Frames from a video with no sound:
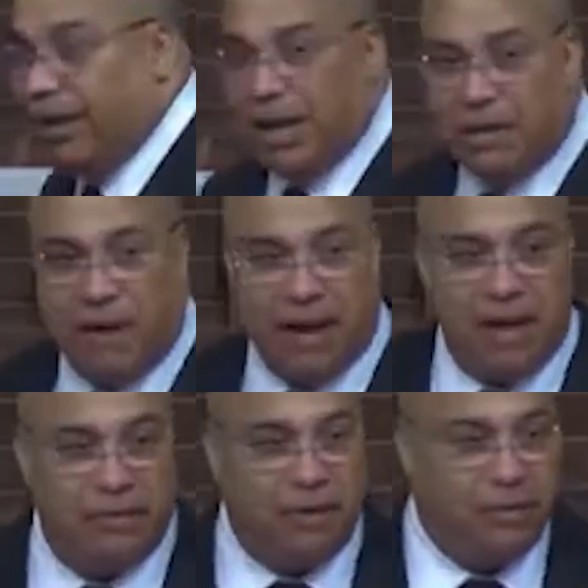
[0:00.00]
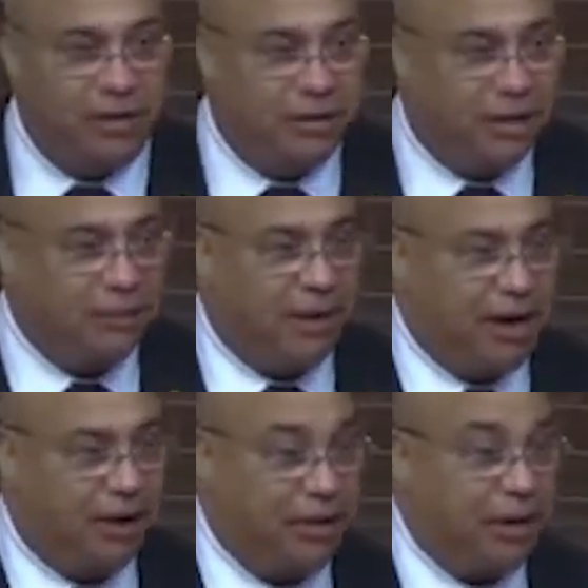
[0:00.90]
Anybody ever known anything about
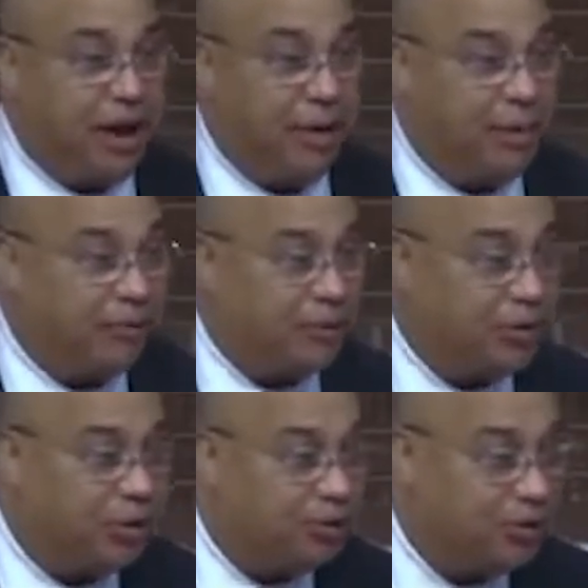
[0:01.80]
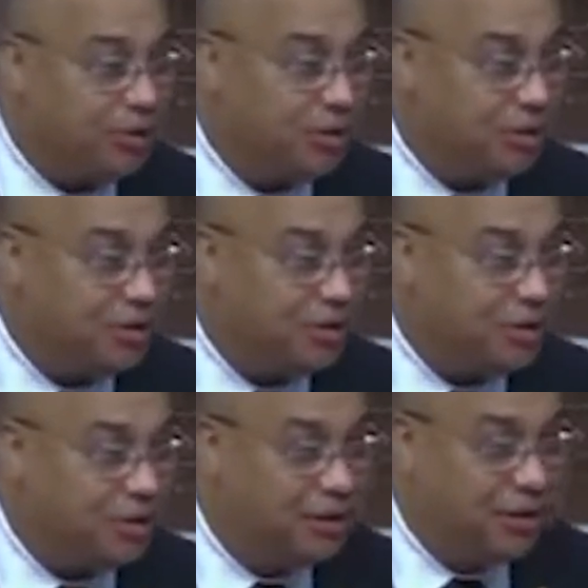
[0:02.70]
having a nap after church?
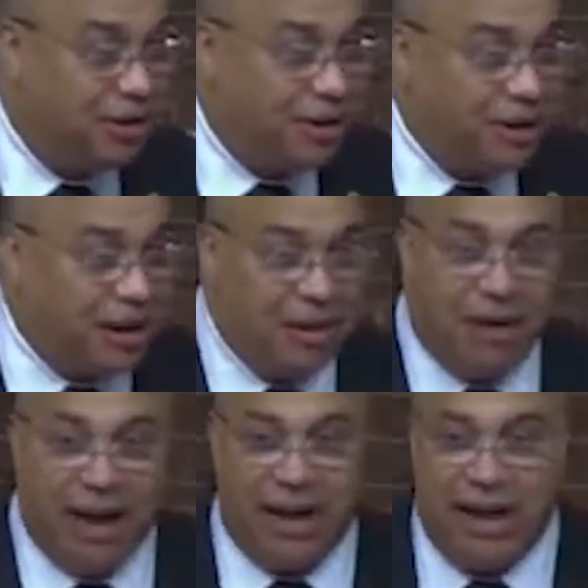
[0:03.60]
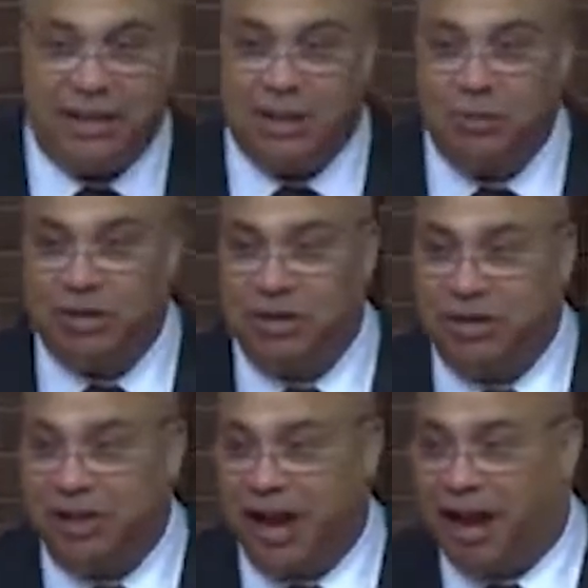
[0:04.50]
Anybody ate so
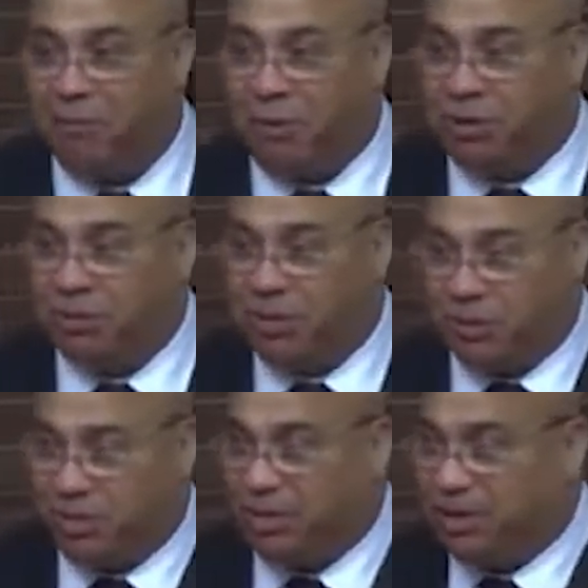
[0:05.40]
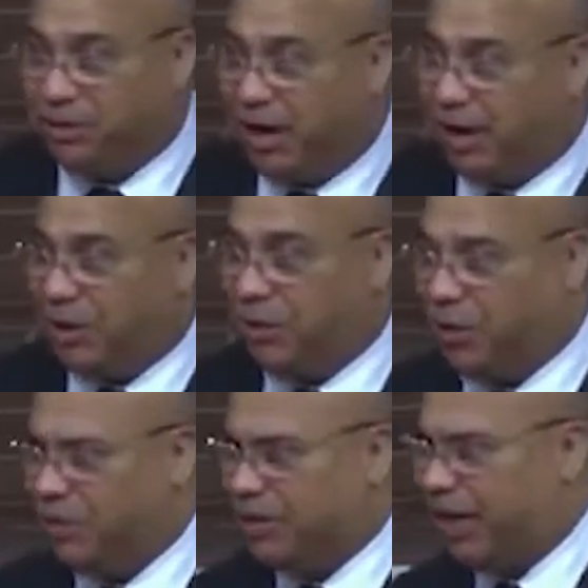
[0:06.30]
good and had worship so good that you had to go
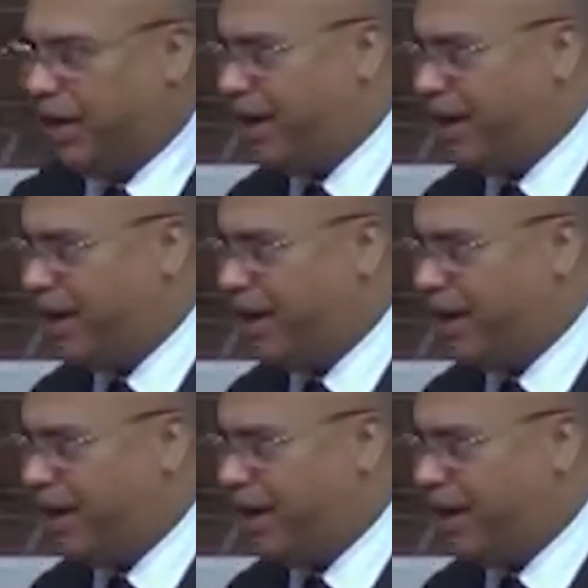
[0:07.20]
home and take a